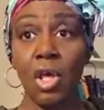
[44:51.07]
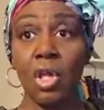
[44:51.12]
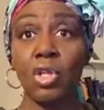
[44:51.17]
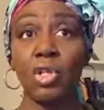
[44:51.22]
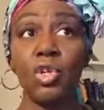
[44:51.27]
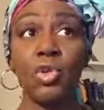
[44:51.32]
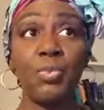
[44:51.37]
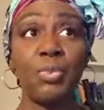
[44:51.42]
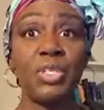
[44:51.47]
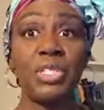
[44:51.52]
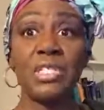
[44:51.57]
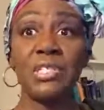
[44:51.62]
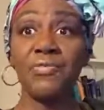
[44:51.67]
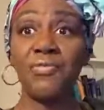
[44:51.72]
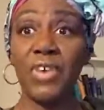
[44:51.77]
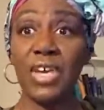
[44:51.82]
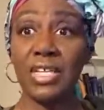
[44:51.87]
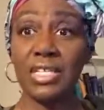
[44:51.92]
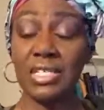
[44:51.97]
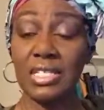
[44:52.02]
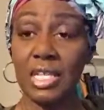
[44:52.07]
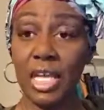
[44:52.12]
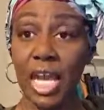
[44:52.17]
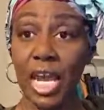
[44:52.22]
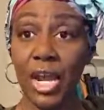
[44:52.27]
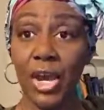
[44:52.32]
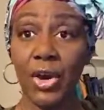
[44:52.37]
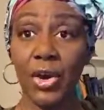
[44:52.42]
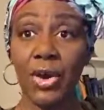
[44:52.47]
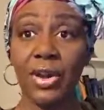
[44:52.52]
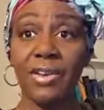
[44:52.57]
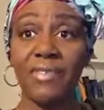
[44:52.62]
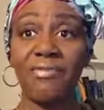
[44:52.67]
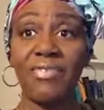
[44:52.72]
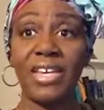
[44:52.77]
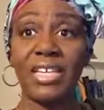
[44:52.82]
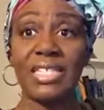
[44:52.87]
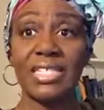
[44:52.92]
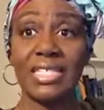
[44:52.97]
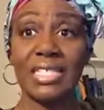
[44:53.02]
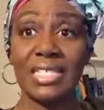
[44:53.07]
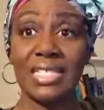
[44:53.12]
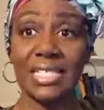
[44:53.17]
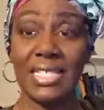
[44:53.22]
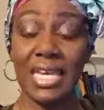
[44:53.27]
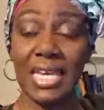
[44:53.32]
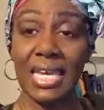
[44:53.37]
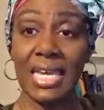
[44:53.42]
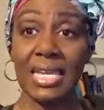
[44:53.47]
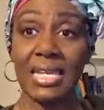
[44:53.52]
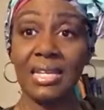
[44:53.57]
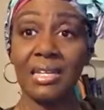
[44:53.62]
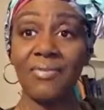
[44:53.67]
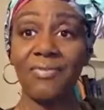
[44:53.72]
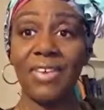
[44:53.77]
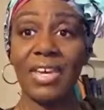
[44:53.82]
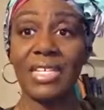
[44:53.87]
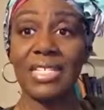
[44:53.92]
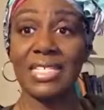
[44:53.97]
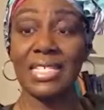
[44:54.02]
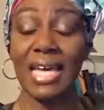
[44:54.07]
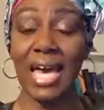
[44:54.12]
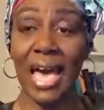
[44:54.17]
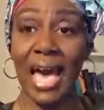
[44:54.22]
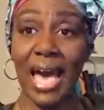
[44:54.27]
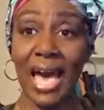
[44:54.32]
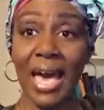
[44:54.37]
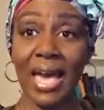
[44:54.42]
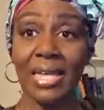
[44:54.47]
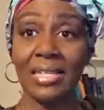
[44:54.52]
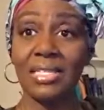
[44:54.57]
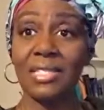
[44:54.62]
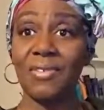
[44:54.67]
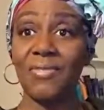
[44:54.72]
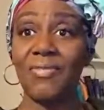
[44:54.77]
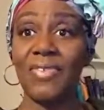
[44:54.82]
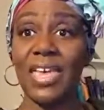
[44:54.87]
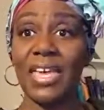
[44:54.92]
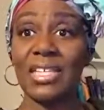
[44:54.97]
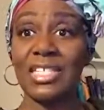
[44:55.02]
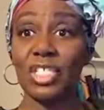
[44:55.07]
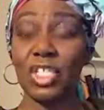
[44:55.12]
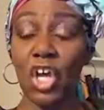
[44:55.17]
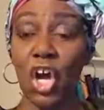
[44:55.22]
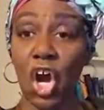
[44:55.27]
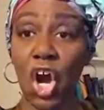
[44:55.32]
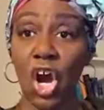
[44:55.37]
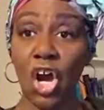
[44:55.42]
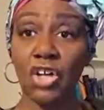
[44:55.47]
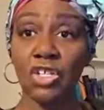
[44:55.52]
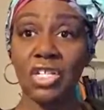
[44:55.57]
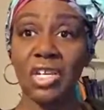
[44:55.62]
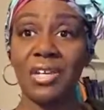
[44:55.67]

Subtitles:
Lupus affects the hair, it affects the skin, it affects the eyes, it affects the heart,